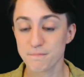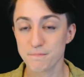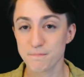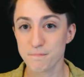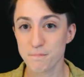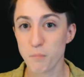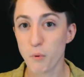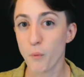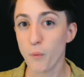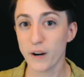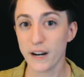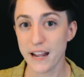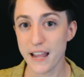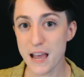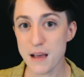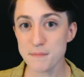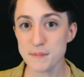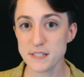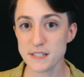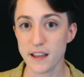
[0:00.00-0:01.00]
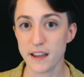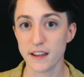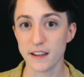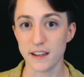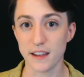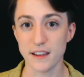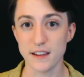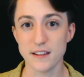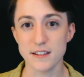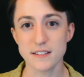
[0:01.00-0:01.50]
But what I am saying
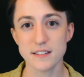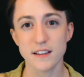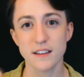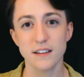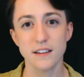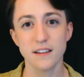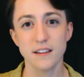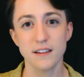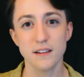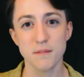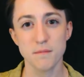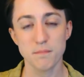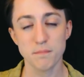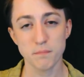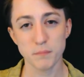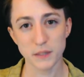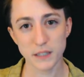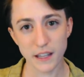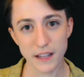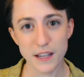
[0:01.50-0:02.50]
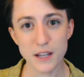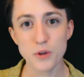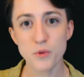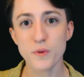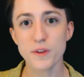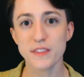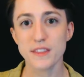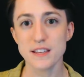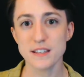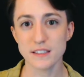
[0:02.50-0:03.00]
is playing
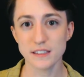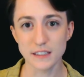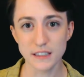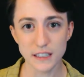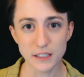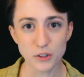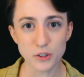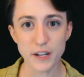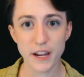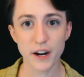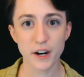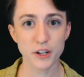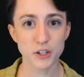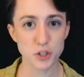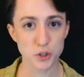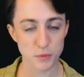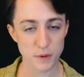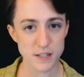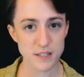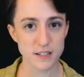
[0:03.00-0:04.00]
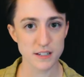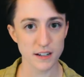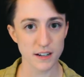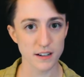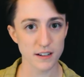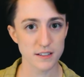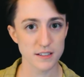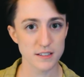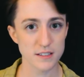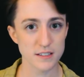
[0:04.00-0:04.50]
with these little
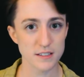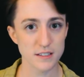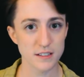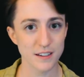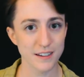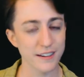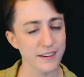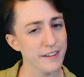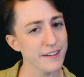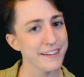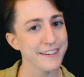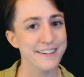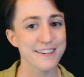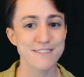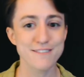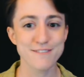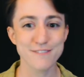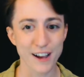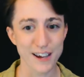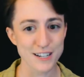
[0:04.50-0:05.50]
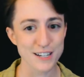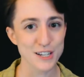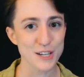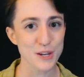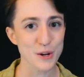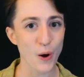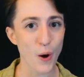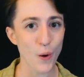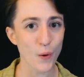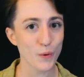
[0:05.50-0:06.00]
characteristics, finding
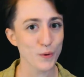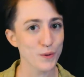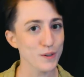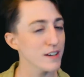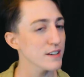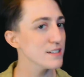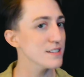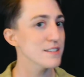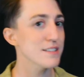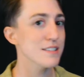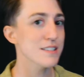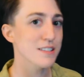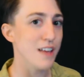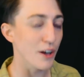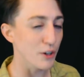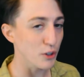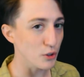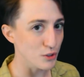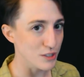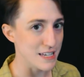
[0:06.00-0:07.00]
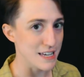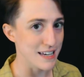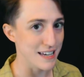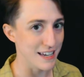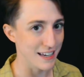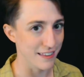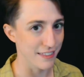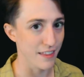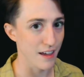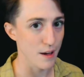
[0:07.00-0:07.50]
your own subtlety
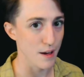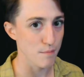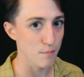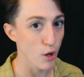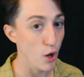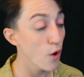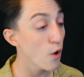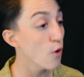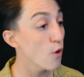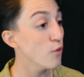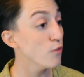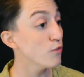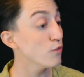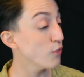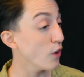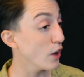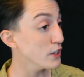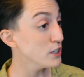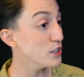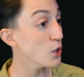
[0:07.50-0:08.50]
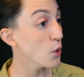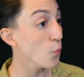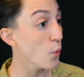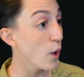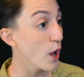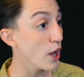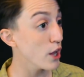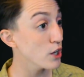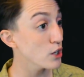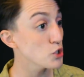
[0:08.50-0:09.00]
in them, finding a
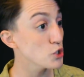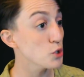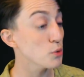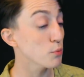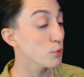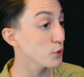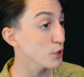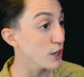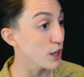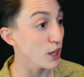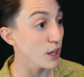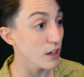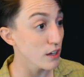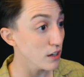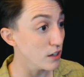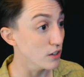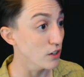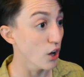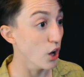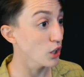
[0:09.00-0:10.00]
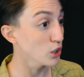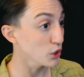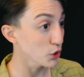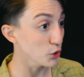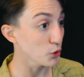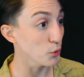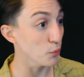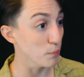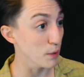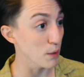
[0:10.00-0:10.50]
way to bring in a
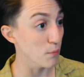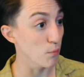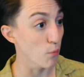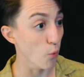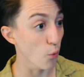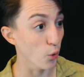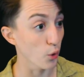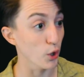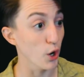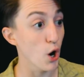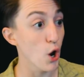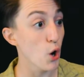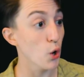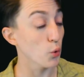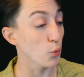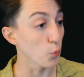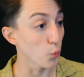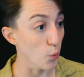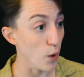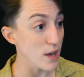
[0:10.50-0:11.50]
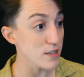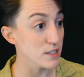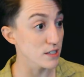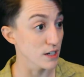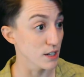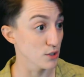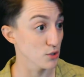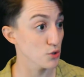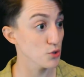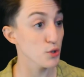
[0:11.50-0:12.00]
little bit more
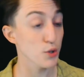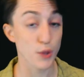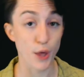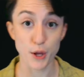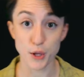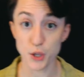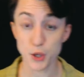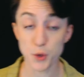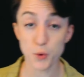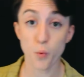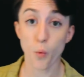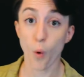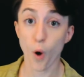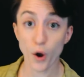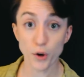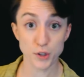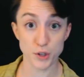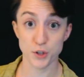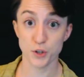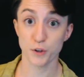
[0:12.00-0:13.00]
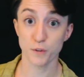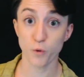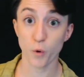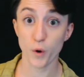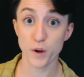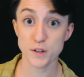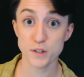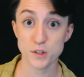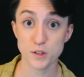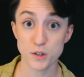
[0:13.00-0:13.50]
resonance that you want in your
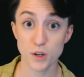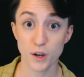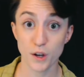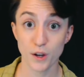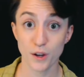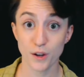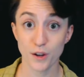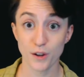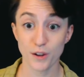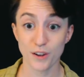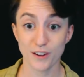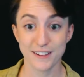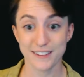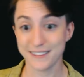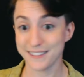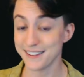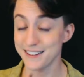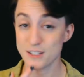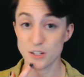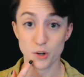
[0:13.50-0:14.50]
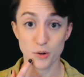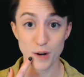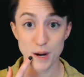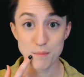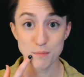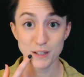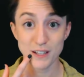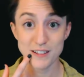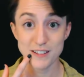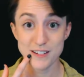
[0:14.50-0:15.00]
voice is a great
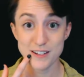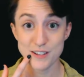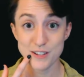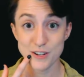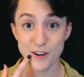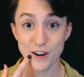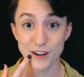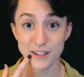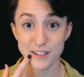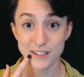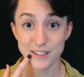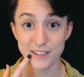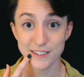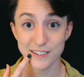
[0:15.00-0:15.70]
place to start.